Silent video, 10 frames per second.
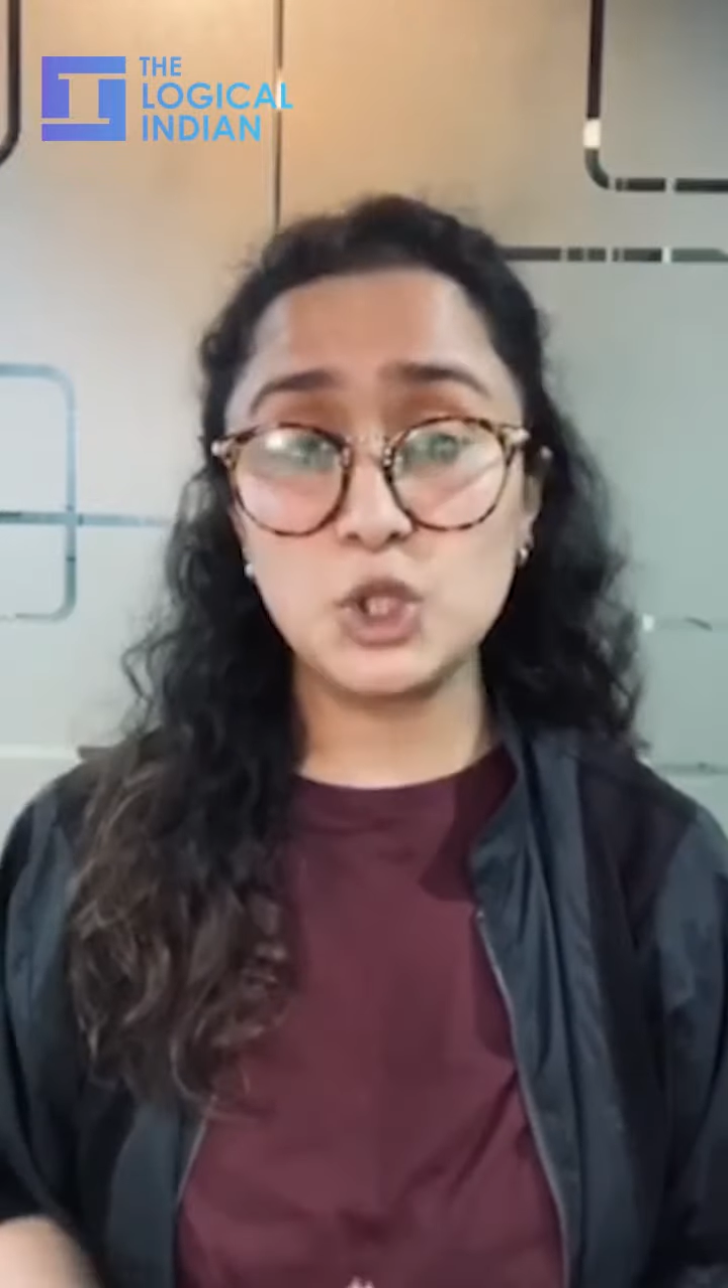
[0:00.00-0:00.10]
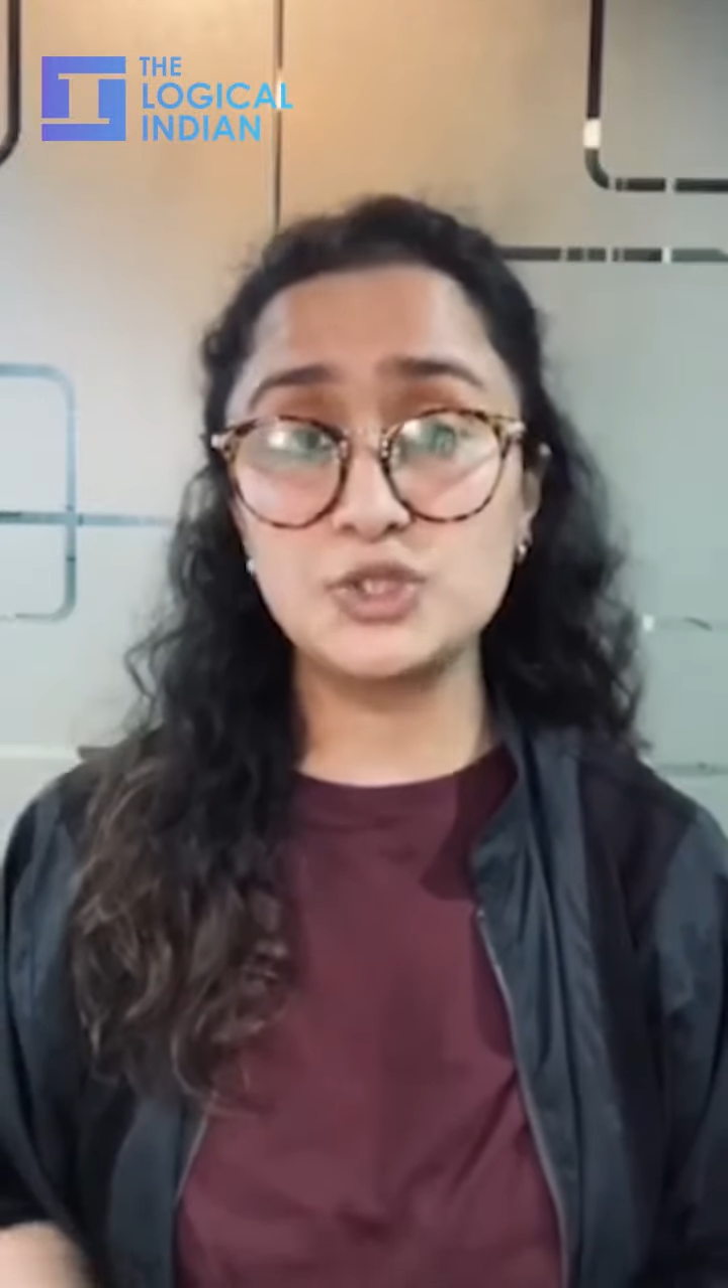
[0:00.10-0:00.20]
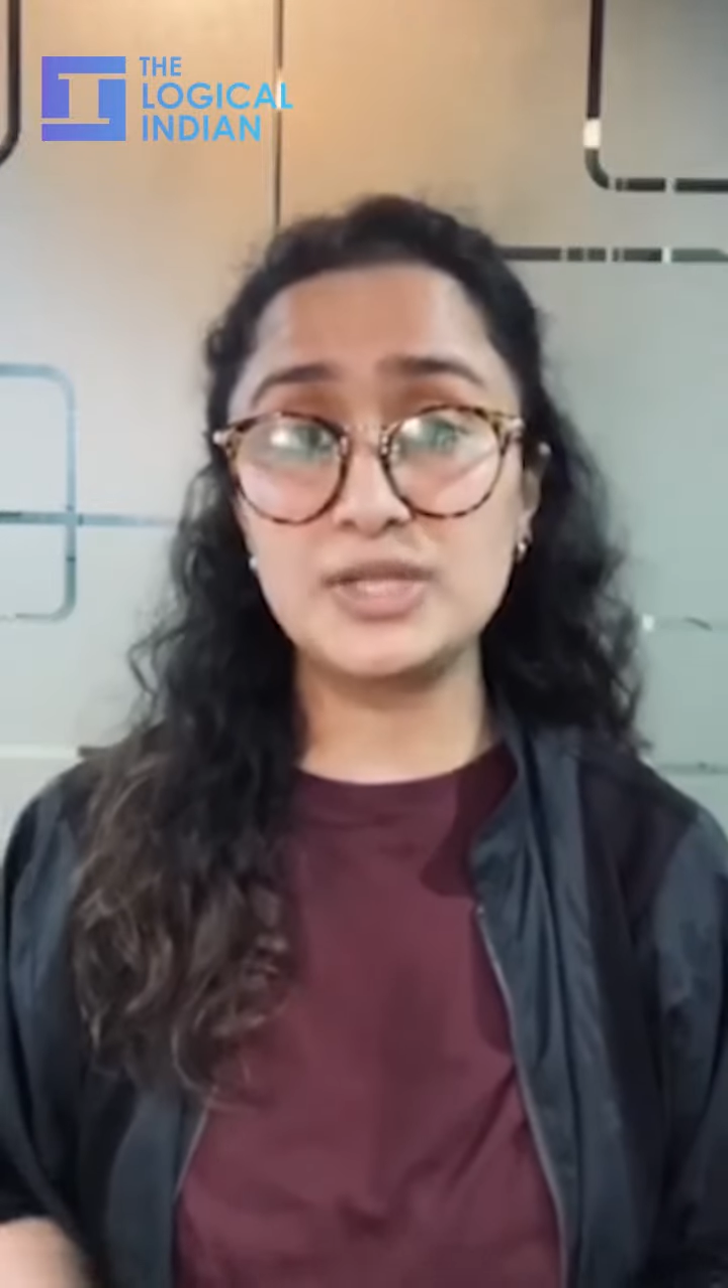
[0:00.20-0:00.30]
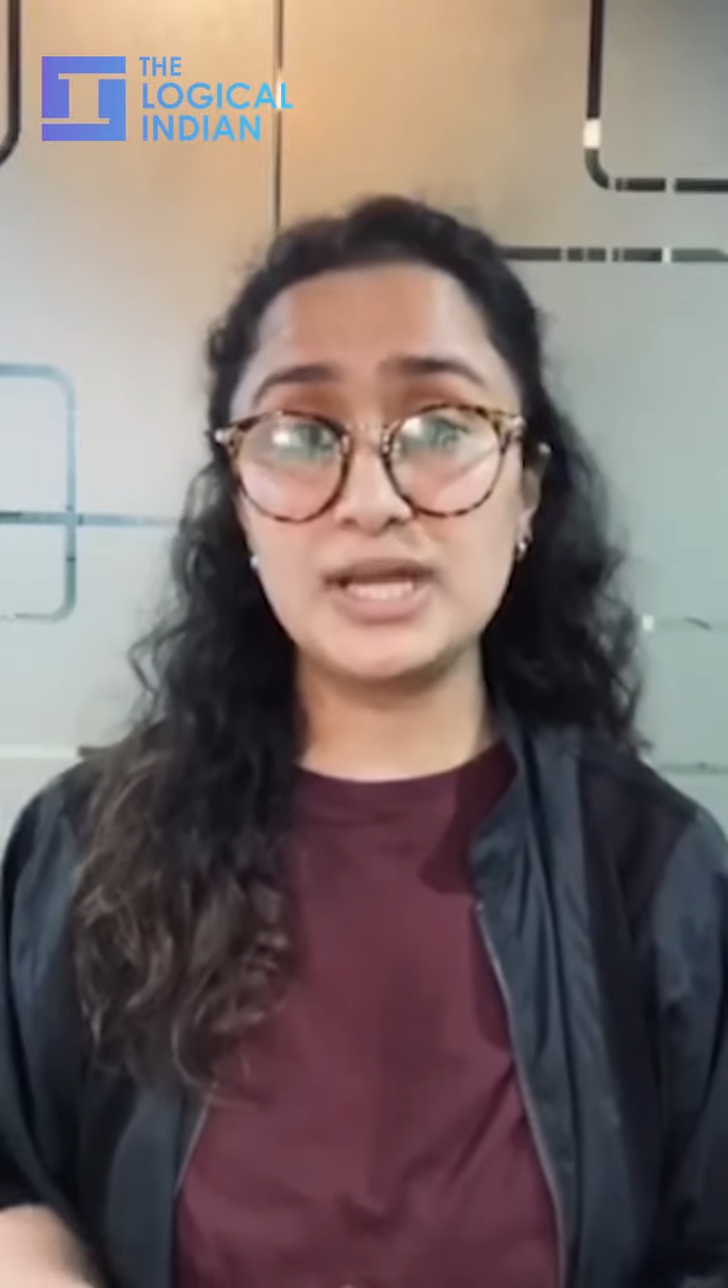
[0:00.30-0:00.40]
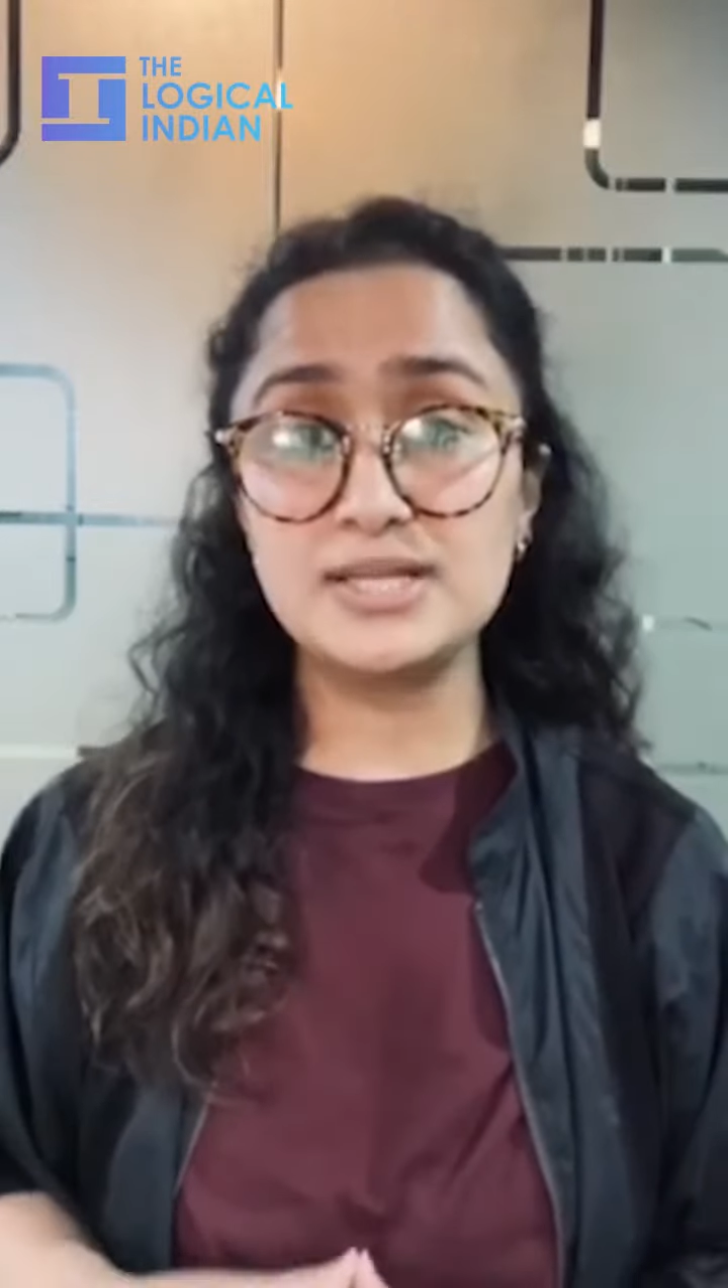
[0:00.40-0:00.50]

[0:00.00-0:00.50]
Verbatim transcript: Choudhary